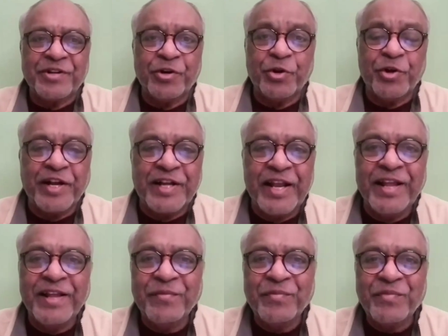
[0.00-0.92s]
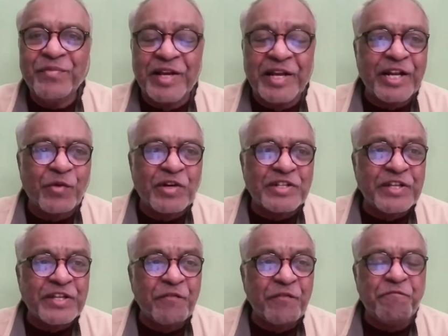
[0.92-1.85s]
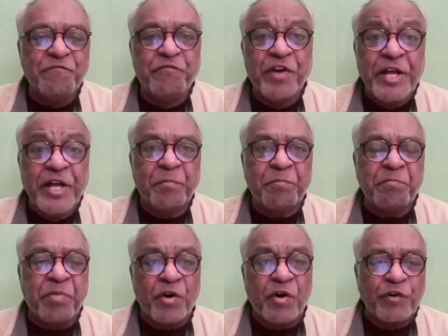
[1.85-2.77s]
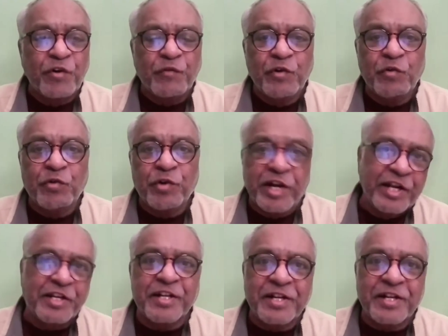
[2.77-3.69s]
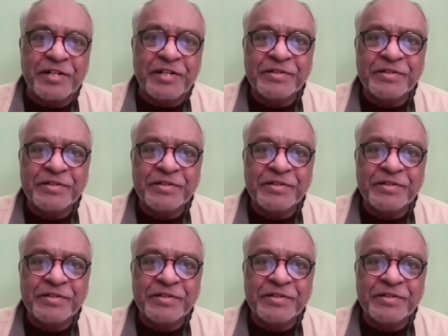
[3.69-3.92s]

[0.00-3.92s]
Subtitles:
Do you agree? Hitler was a very powerful orator.